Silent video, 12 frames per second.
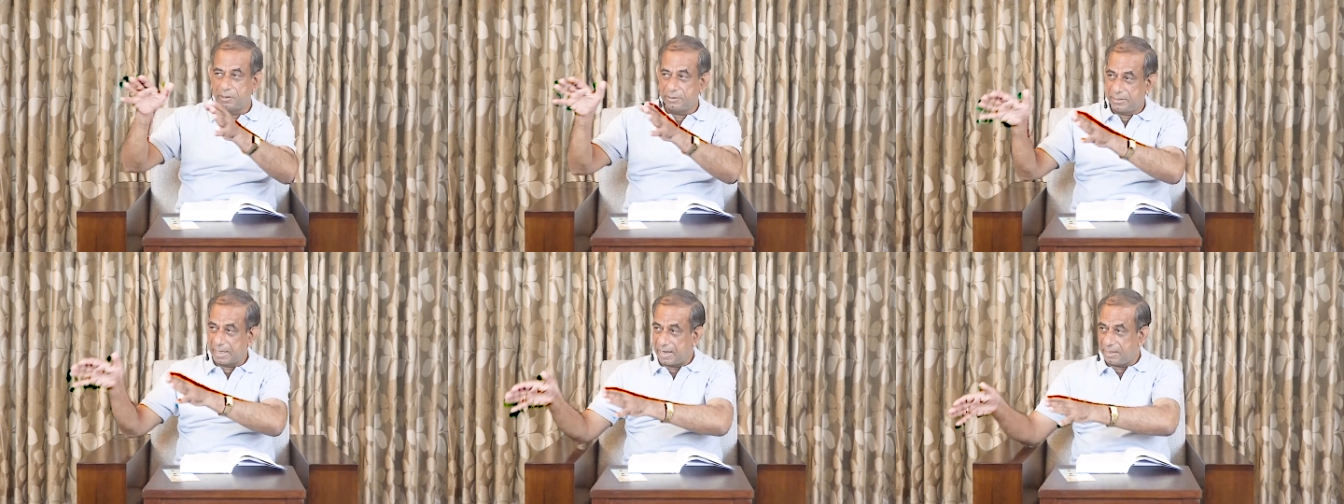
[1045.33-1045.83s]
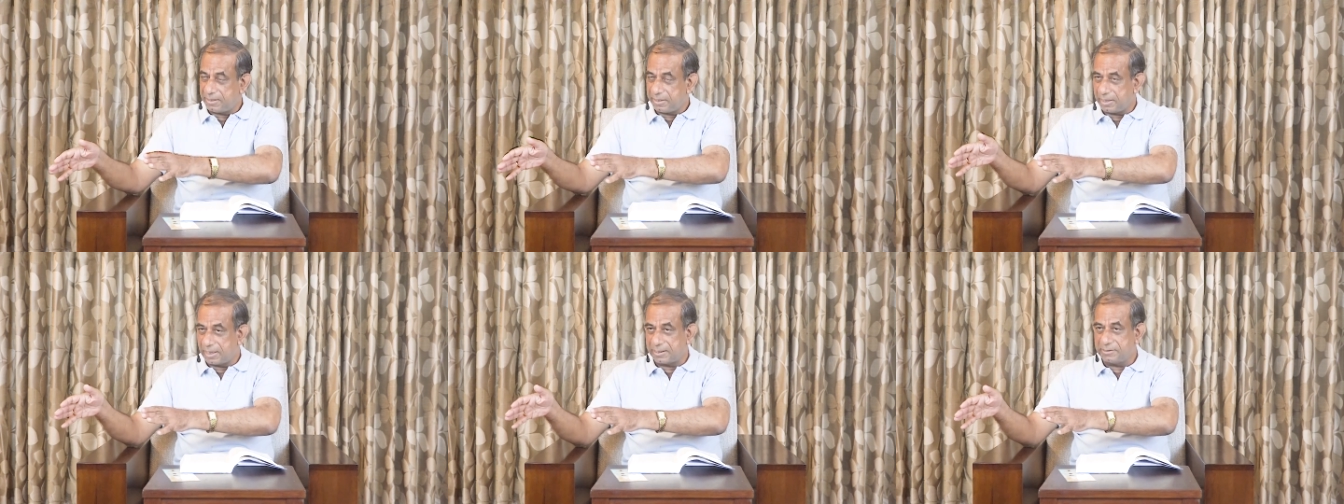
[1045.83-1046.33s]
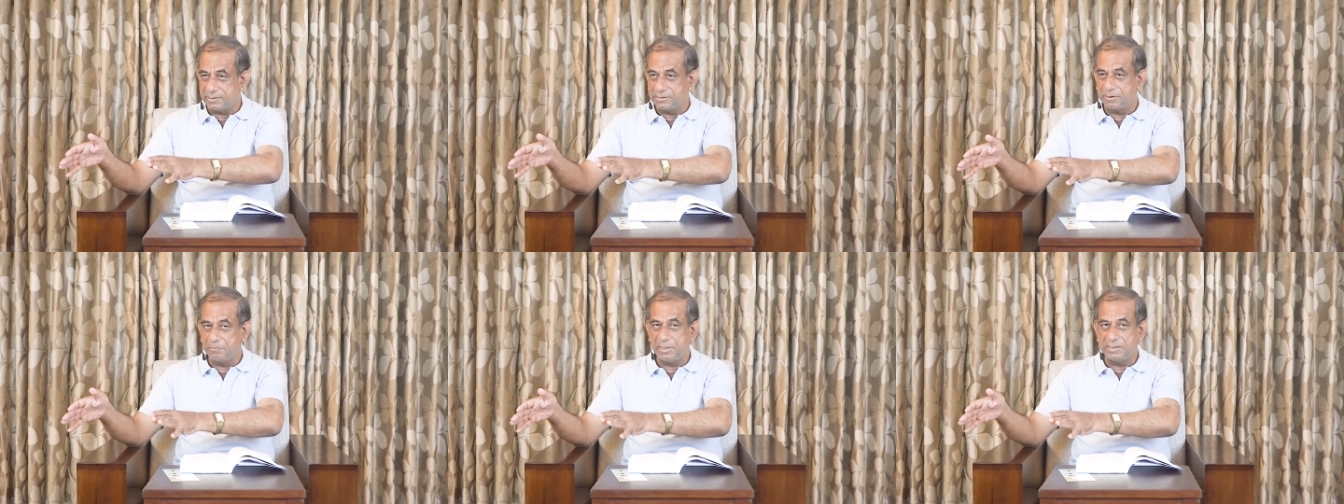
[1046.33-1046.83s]
On that
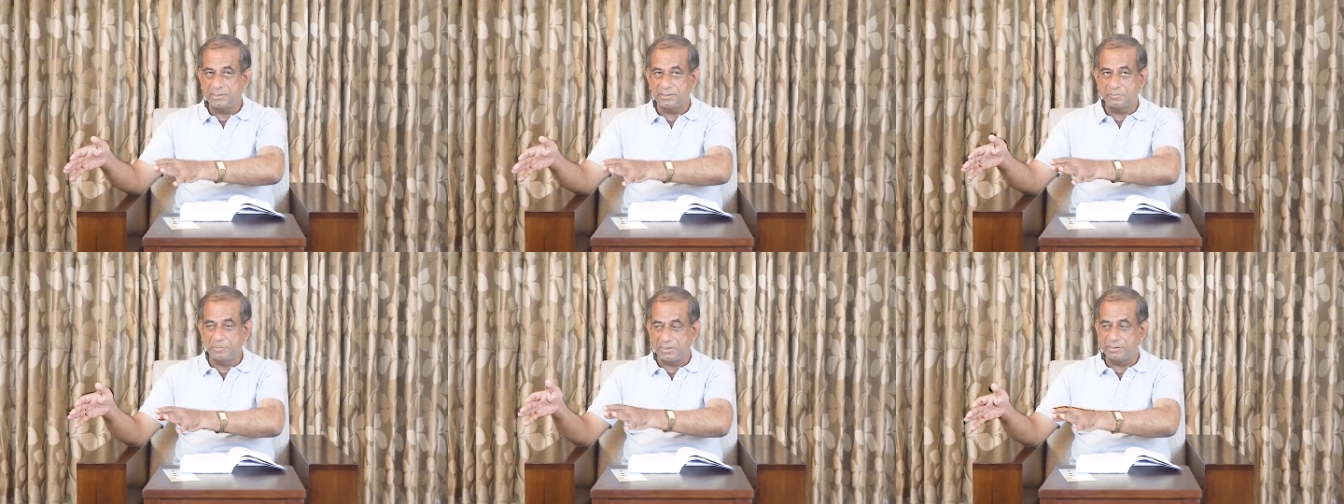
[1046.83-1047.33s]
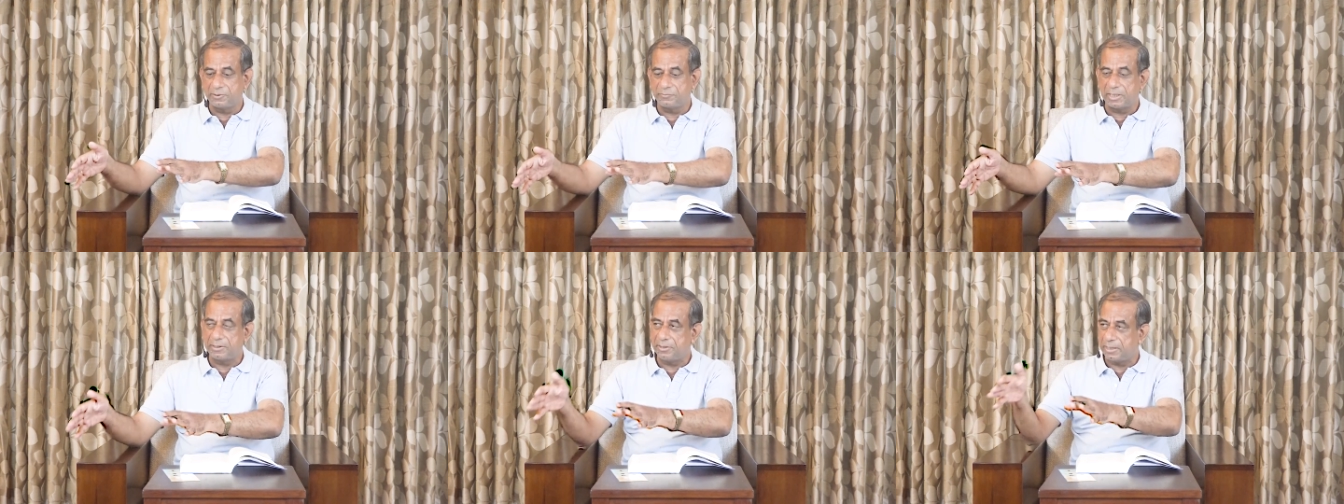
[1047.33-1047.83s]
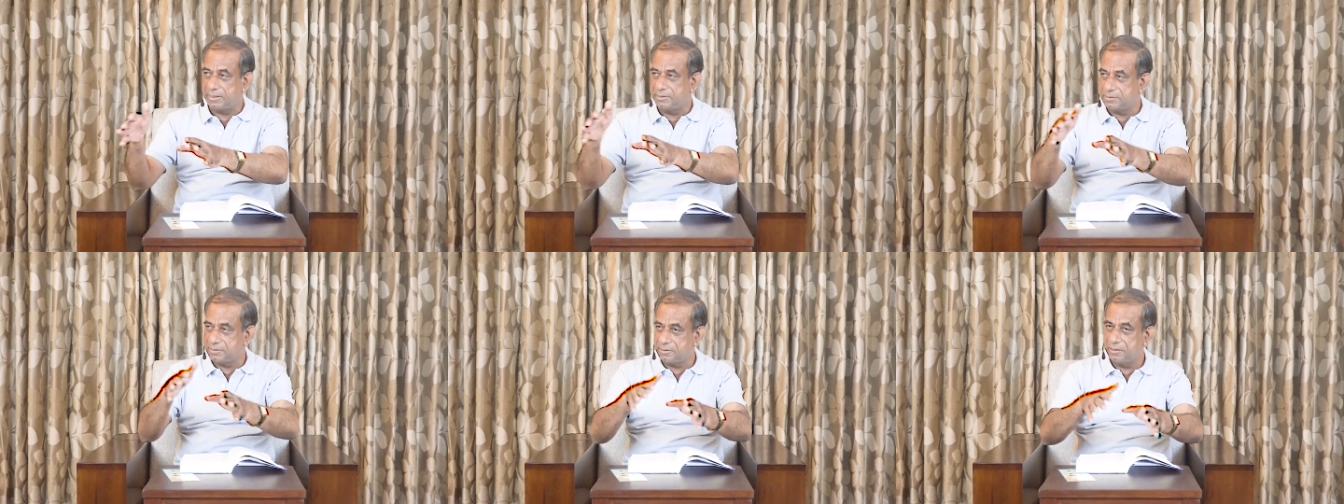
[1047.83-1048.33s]
realization basis, basis of that
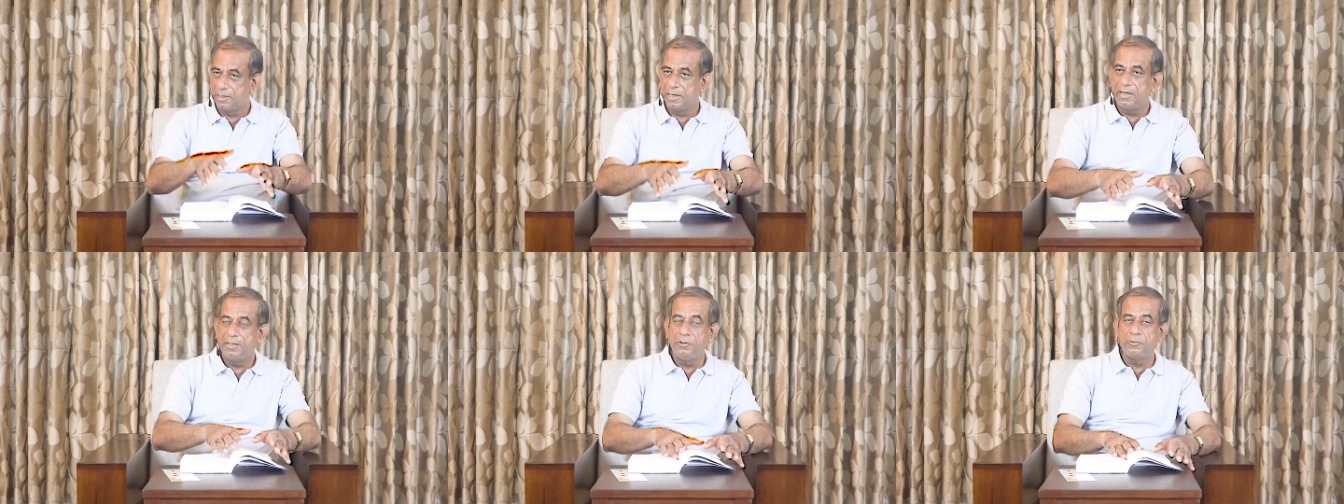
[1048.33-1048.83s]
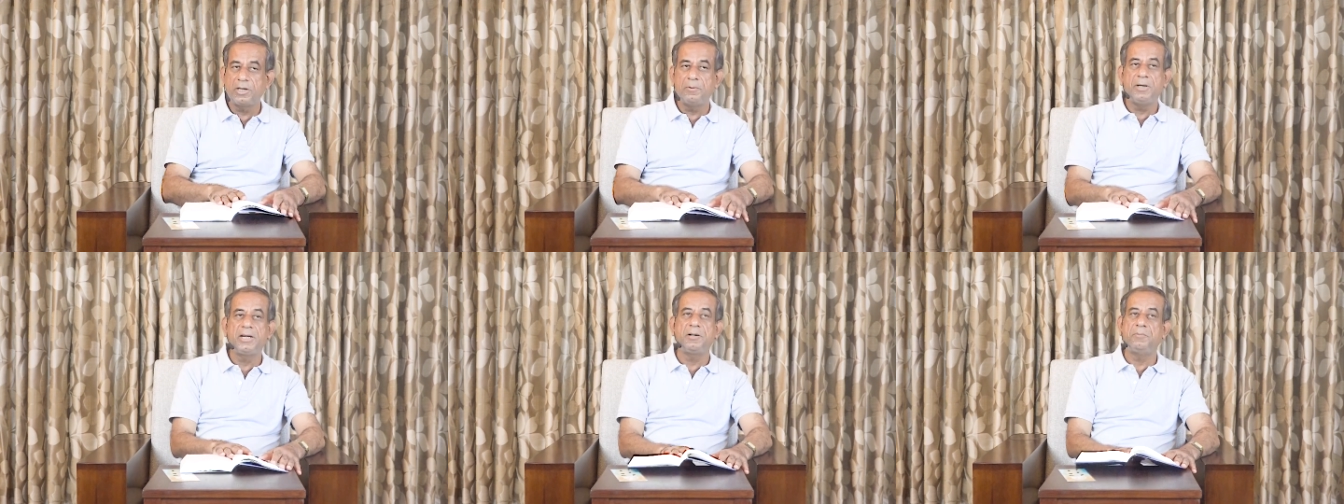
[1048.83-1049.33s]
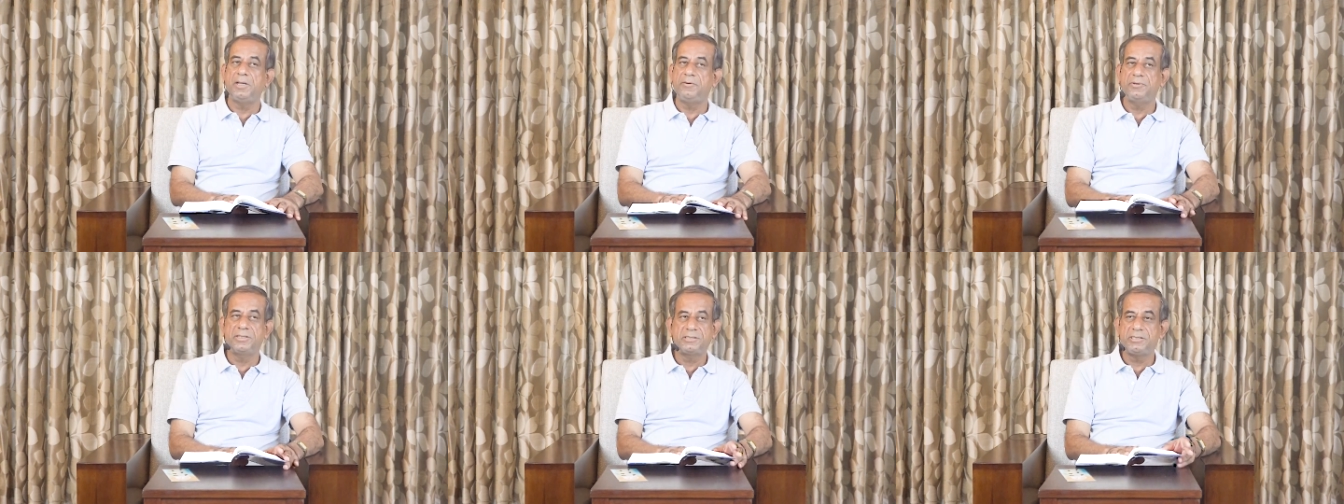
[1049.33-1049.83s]
realization, you can make it
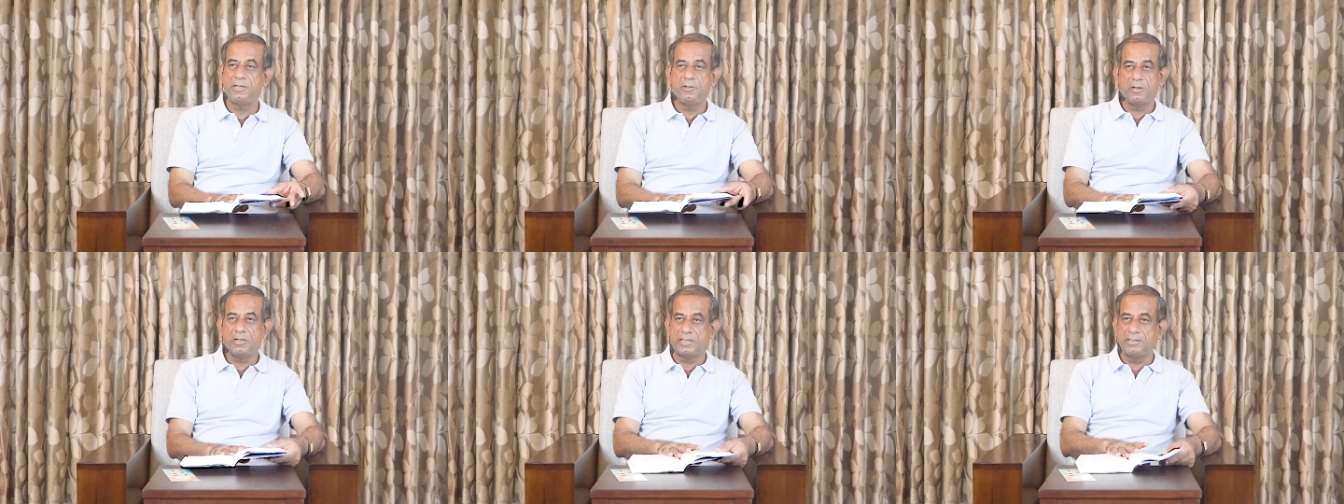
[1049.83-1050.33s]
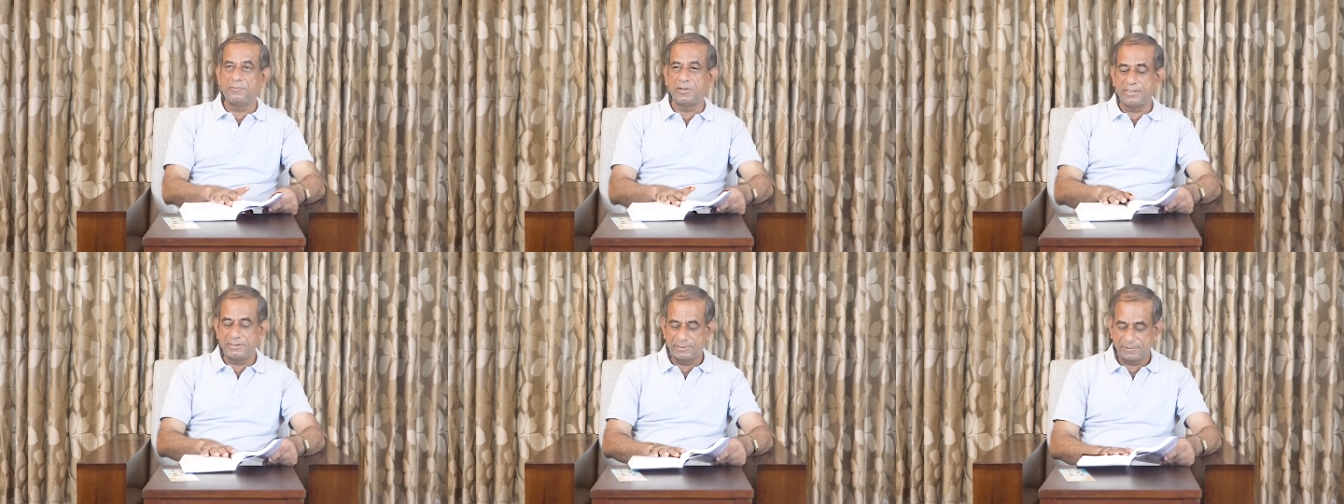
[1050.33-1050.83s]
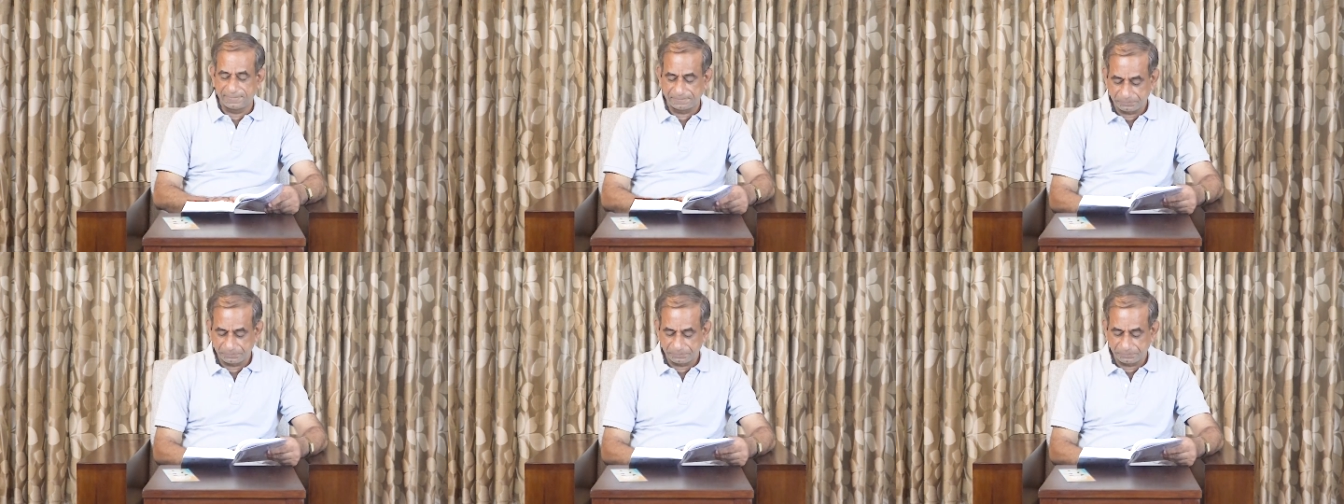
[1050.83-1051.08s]
manifest here, not otherwise.